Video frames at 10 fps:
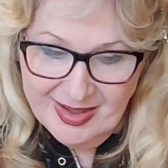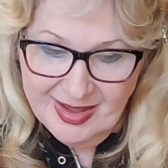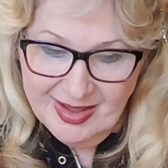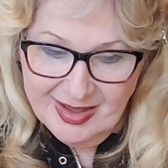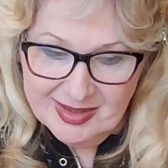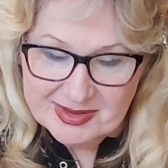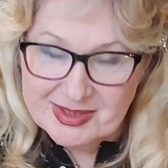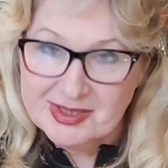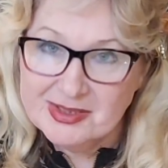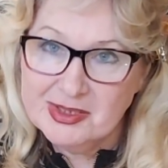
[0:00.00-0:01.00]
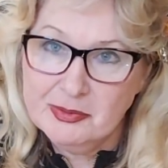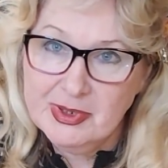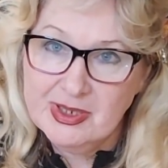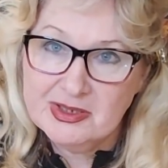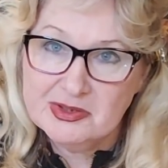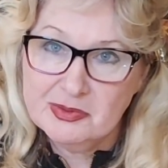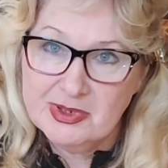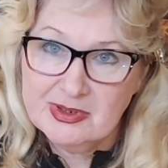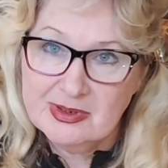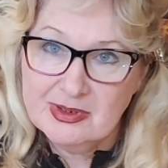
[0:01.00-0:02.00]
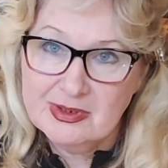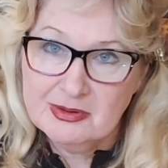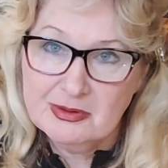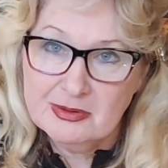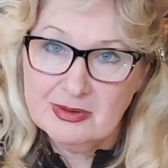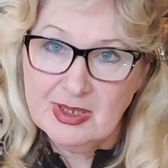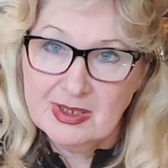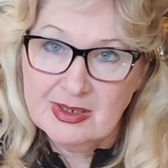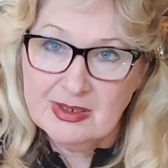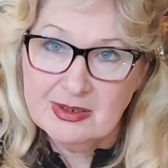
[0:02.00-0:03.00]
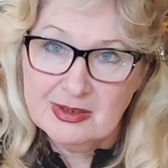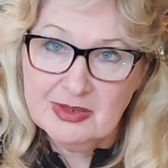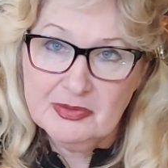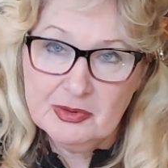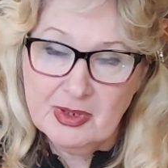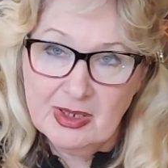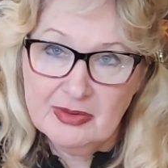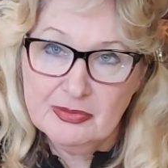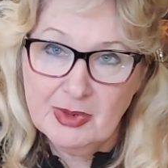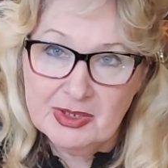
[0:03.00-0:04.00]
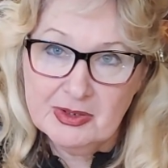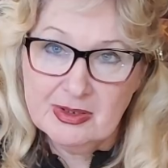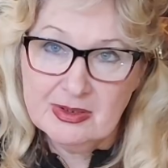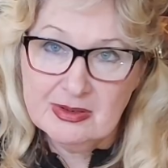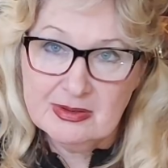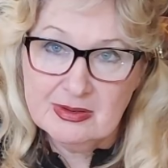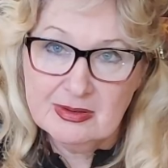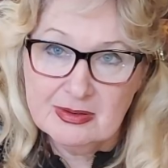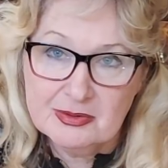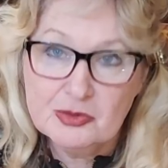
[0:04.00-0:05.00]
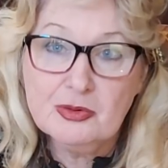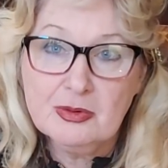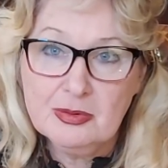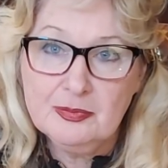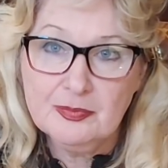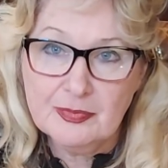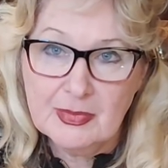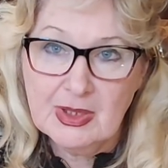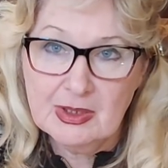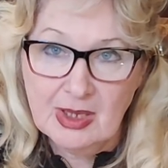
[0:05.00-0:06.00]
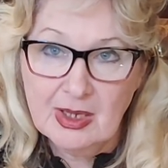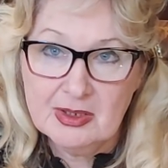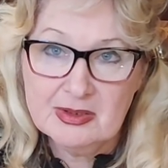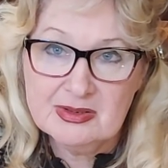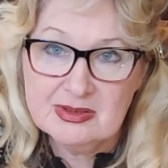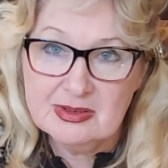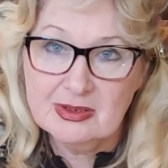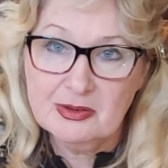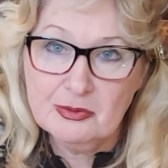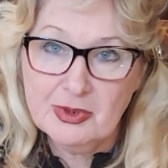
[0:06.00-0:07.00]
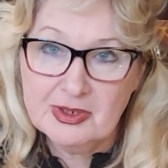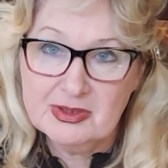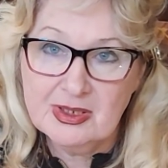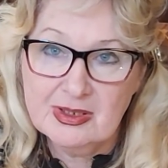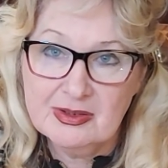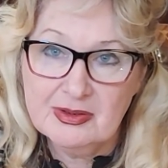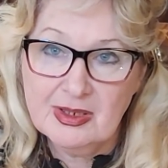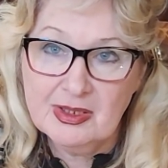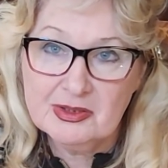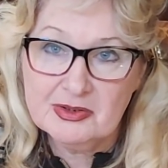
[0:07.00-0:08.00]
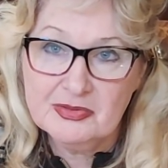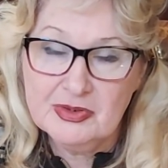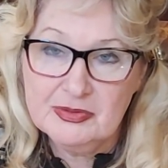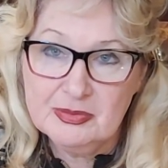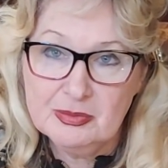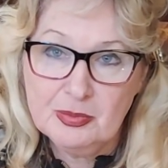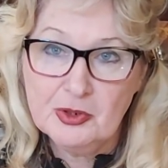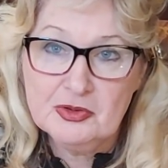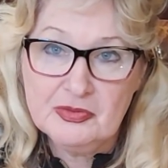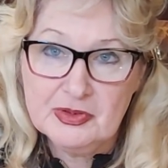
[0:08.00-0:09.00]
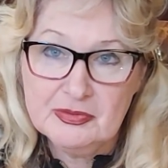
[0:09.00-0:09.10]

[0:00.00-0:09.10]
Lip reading: And the weakest were like, if you have 1, 2, the highest were the 1.5